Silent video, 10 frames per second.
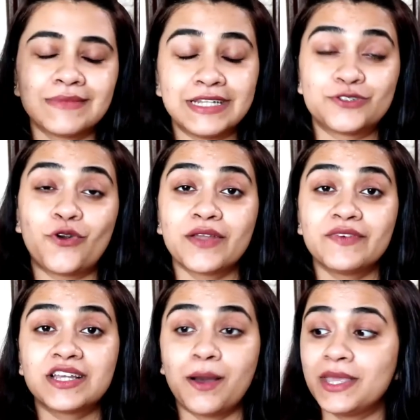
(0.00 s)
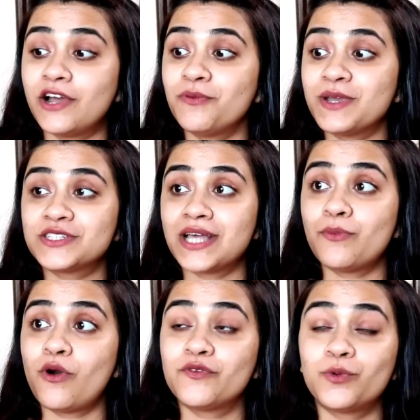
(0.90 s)
It's not even coming out because
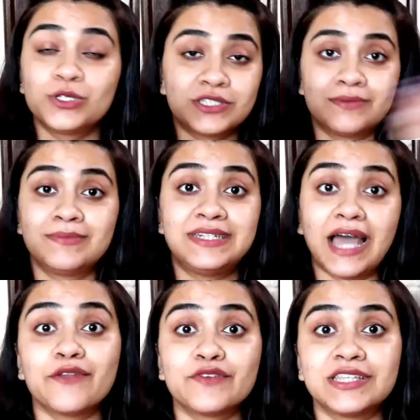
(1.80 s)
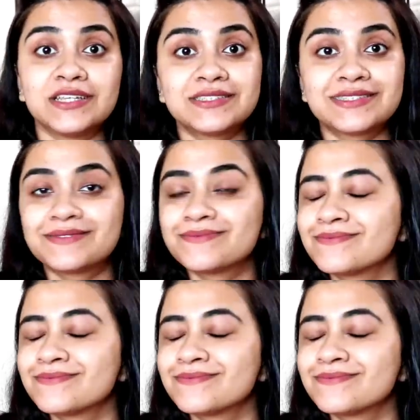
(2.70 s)
I'm almost done with this.